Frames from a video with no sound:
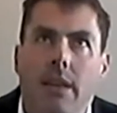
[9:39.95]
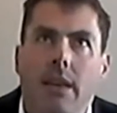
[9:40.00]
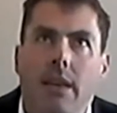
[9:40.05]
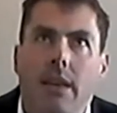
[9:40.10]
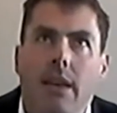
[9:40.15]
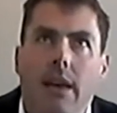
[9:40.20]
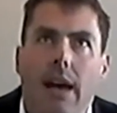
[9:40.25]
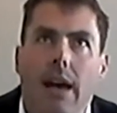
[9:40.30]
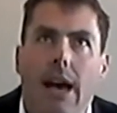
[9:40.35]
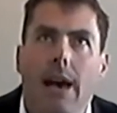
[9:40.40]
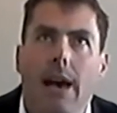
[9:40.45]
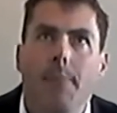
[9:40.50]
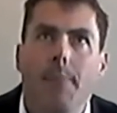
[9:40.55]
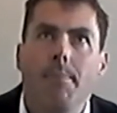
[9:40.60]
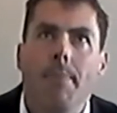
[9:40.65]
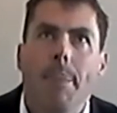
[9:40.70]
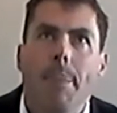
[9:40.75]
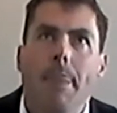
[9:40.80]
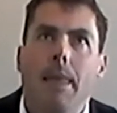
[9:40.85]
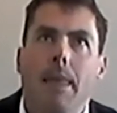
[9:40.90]

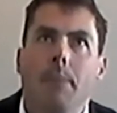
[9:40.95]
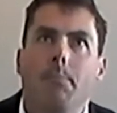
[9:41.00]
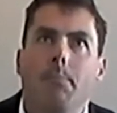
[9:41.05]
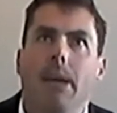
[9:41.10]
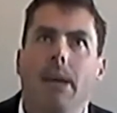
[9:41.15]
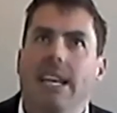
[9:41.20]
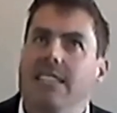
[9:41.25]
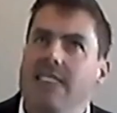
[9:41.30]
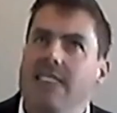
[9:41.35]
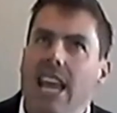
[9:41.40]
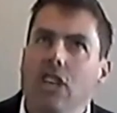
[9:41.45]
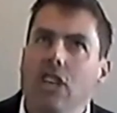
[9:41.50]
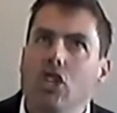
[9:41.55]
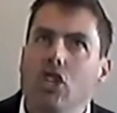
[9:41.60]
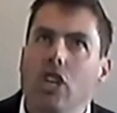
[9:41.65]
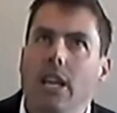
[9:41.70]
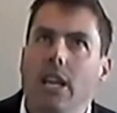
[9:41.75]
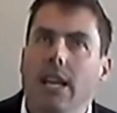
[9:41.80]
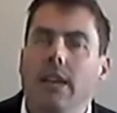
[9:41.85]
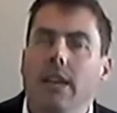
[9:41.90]
Um, but
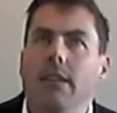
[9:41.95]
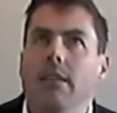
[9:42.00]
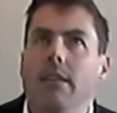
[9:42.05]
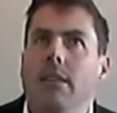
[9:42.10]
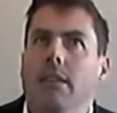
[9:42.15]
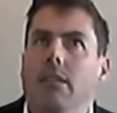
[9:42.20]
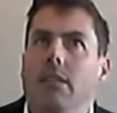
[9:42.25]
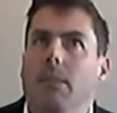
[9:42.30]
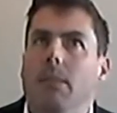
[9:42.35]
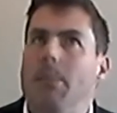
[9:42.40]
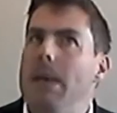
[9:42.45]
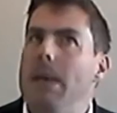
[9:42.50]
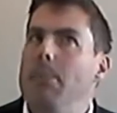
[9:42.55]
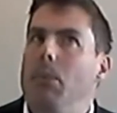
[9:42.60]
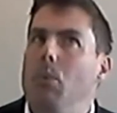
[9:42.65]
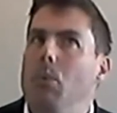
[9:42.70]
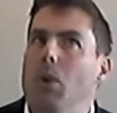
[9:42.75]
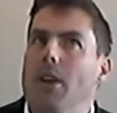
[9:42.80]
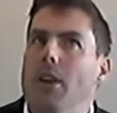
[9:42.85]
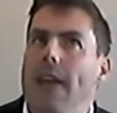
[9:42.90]
essentially, the
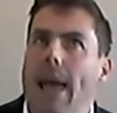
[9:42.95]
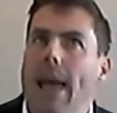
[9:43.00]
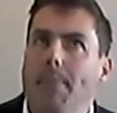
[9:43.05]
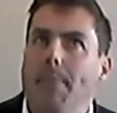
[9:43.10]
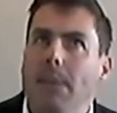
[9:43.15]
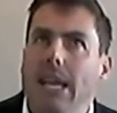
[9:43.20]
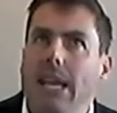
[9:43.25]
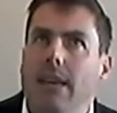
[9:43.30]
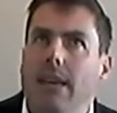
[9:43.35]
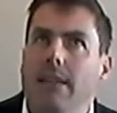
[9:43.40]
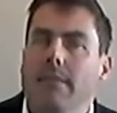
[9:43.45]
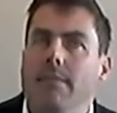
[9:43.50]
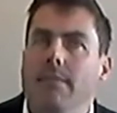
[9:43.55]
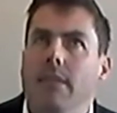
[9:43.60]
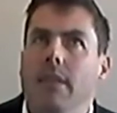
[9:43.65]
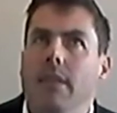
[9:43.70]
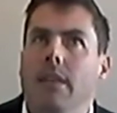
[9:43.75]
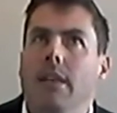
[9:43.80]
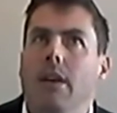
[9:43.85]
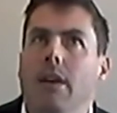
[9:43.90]
people weren't happy.
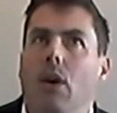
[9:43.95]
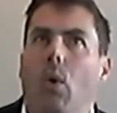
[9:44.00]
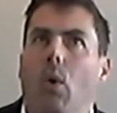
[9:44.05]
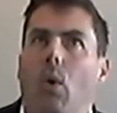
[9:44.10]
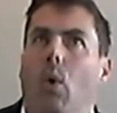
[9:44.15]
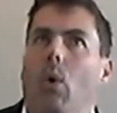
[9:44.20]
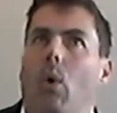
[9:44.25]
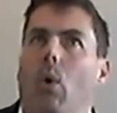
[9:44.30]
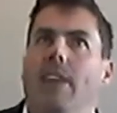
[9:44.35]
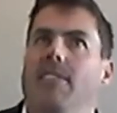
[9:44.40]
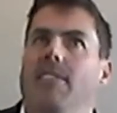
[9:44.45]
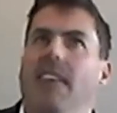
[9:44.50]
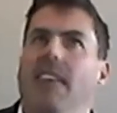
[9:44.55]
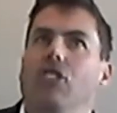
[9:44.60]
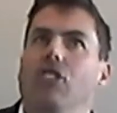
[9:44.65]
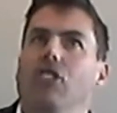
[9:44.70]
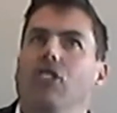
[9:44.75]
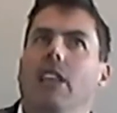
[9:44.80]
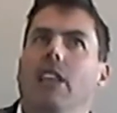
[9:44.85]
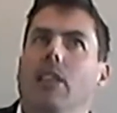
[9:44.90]
Or
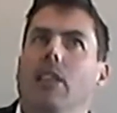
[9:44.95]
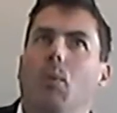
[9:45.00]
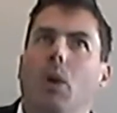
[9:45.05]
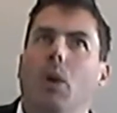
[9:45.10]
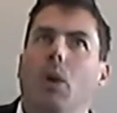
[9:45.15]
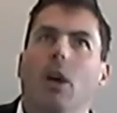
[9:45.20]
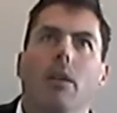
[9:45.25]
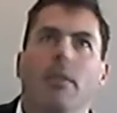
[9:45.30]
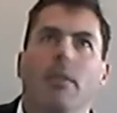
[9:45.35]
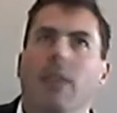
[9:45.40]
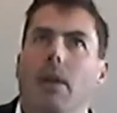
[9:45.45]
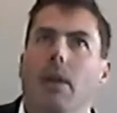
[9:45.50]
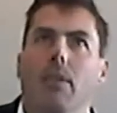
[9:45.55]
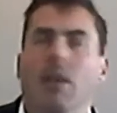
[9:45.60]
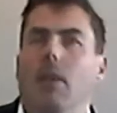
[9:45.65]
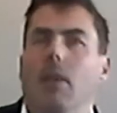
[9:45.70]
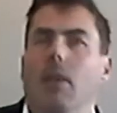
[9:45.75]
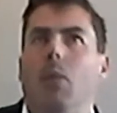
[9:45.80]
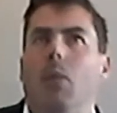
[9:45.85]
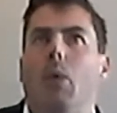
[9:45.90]
essentially there were, there,
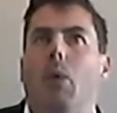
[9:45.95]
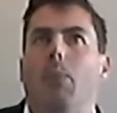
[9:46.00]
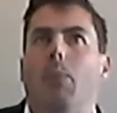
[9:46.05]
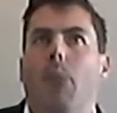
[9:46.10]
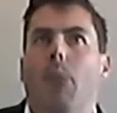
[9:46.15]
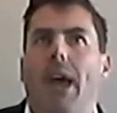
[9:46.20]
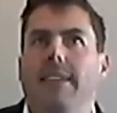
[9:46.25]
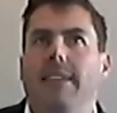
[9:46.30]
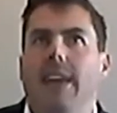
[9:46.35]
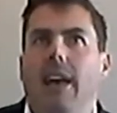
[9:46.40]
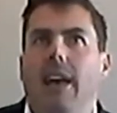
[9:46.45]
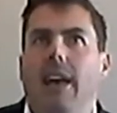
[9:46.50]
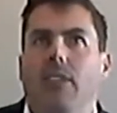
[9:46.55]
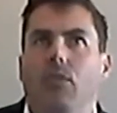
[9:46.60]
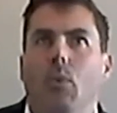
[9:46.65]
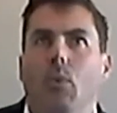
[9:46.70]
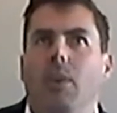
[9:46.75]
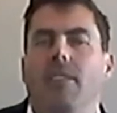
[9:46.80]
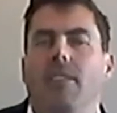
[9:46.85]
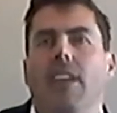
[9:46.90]
there, there were breakdowns,
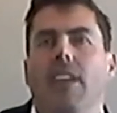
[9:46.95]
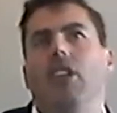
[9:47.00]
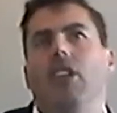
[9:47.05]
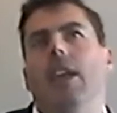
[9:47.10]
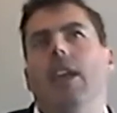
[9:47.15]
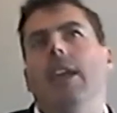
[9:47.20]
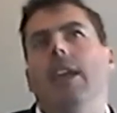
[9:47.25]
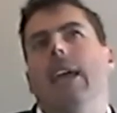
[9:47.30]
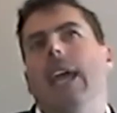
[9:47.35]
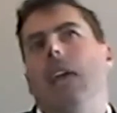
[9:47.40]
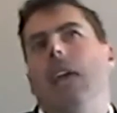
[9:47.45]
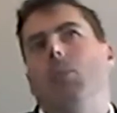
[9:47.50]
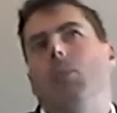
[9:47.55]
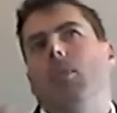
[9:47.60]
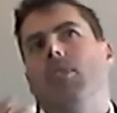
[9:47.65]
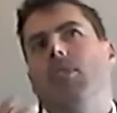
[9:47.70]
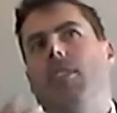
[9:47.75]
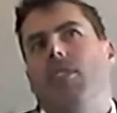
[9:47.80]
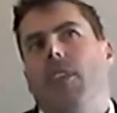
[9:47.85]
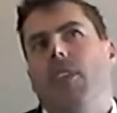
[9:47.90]
or essentially it was
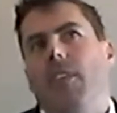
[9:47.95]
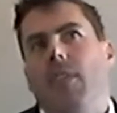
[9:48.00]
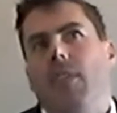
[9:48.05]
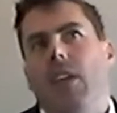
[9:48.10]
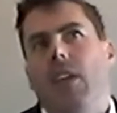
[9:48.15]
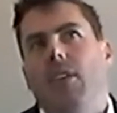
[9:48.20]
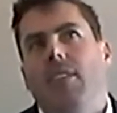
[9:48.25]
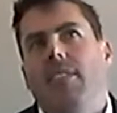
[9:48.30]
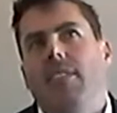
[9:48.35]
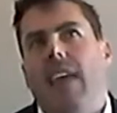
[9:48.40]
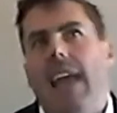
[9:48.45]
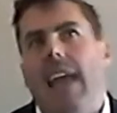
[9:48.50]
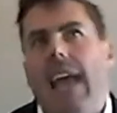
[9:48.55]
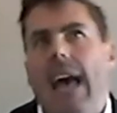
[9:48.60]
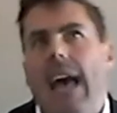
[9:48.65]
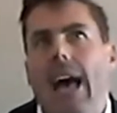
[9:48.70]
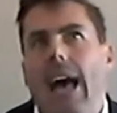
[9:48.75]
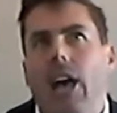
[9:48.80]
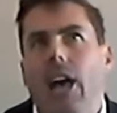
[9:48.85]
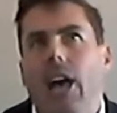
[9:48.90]
to sit there and say,
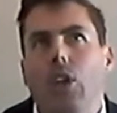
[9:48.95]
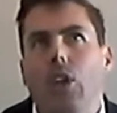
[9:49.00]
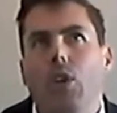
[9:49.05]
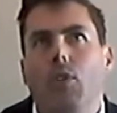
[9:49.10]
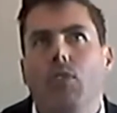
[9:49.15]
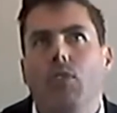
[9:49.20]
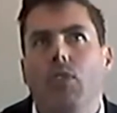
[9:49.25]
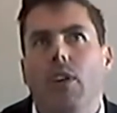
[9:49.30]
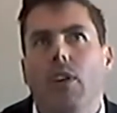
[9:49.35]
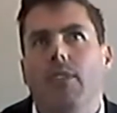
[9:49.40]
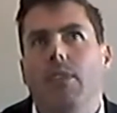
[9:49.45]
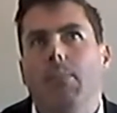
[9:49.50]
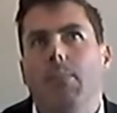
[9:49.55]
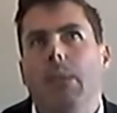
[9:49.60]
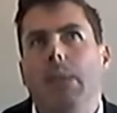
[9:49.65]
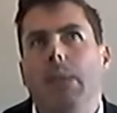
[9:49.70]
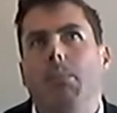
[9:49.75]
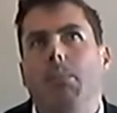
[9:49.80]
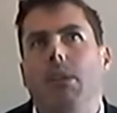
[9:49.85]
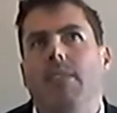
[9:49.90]
how do you serve the
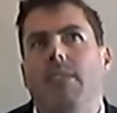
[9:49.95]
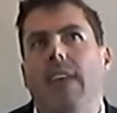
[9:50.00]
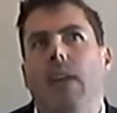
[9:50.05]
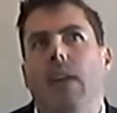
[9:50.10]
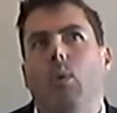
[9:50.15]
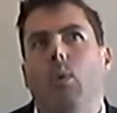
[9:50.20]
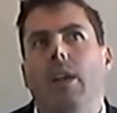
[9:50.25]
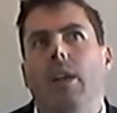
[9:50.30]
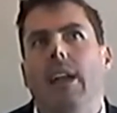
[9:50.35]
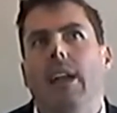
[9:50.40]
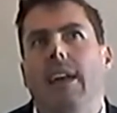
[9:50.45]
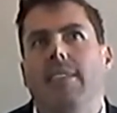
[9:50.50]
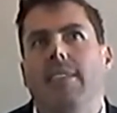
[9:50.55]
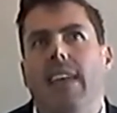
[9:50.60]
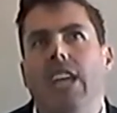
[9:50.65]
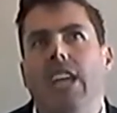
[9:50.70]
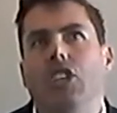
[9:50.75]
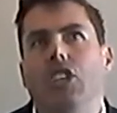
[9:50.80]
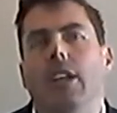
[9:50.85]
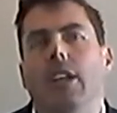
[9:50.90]
people of that
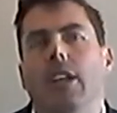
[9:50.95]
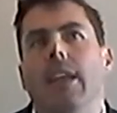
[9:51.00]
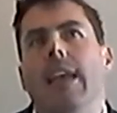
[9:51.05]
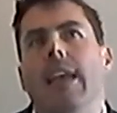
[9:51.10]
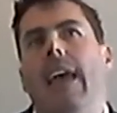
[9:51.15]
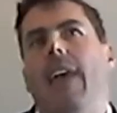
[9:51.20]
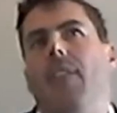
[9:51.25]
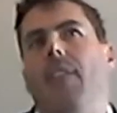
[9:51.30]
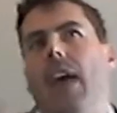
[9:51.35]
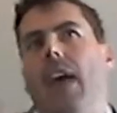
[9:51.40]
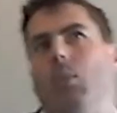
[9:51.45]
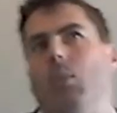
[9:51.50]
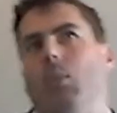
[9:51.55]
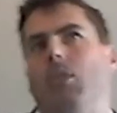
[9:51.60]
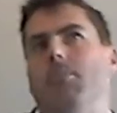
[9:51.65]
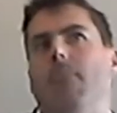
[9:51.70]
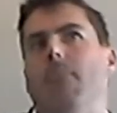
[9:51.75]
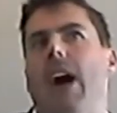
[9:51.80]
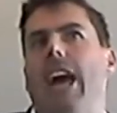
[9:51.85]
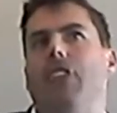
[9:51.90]
organization? And that was
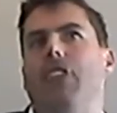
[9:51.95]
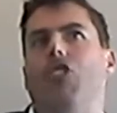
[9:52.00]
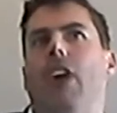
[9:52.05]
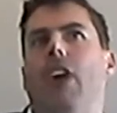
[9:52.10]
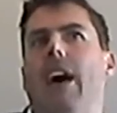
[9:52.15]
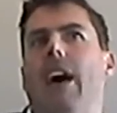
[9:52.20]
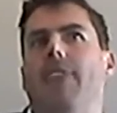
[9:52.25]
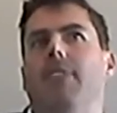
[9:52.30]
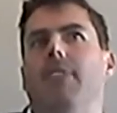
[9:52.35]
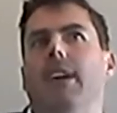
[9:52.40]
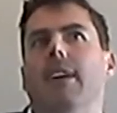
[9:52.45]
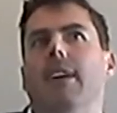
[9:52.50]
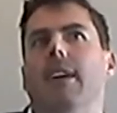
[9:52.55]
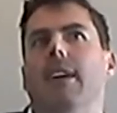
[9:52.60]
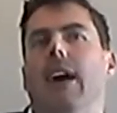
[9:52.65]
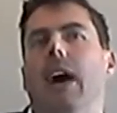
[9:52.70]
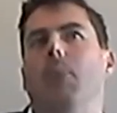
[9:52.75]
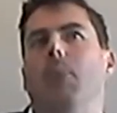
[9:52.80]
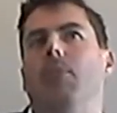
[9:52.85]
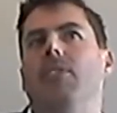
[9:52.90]
my driver.
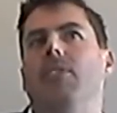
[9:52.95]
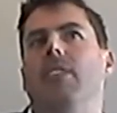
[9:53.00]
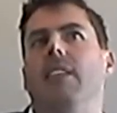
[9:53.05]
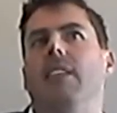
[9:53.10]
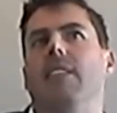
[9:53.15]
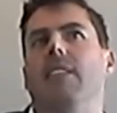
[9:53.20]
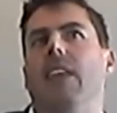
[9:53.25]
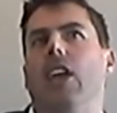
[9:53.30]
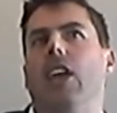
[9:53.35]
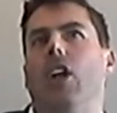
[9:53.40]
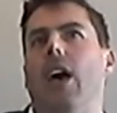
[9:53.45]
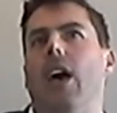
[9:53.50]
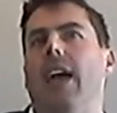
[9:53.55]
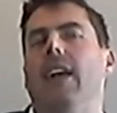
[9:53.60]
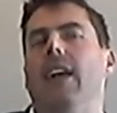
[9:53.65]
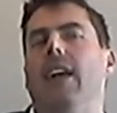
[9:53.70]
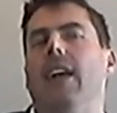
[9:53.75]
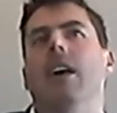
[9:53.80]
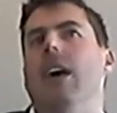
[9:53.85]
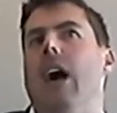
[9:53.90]
I was sitting there going,
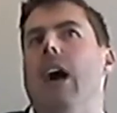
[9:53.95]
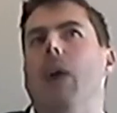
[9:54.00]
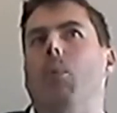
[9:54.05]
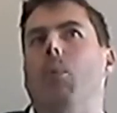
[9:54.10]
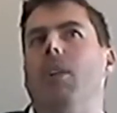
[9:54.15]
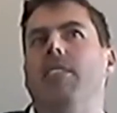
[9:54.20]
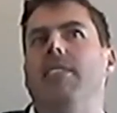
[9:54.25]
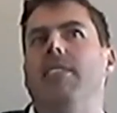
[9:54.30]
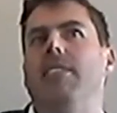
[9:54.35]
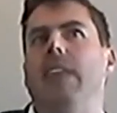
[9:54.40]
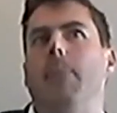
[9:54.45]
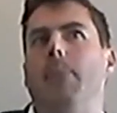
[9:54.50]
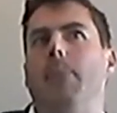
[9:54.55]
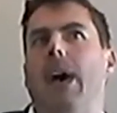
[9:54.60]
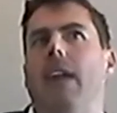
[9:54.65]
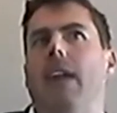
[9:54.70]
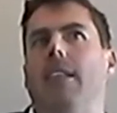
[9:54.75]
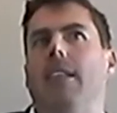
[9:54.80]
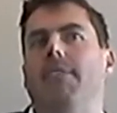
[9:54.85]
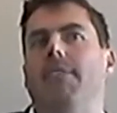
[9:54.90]
I want to step
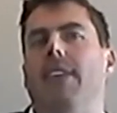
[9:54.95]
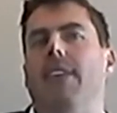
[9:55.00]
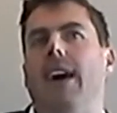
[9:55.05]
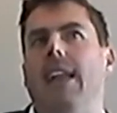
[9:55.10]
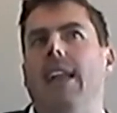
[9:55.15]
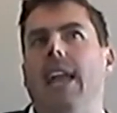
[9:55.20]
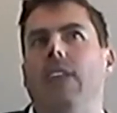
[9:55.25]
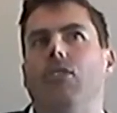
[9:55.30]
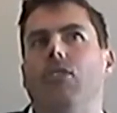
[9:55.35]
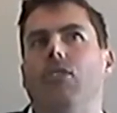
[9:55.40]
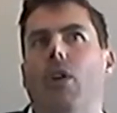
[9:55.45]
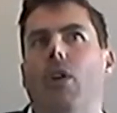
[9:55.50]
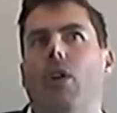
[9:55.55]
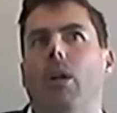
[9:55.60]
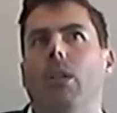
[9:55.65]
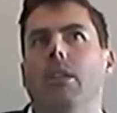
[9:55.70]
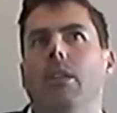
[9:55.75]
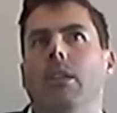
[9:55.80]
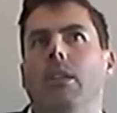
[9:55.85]
out of the finance role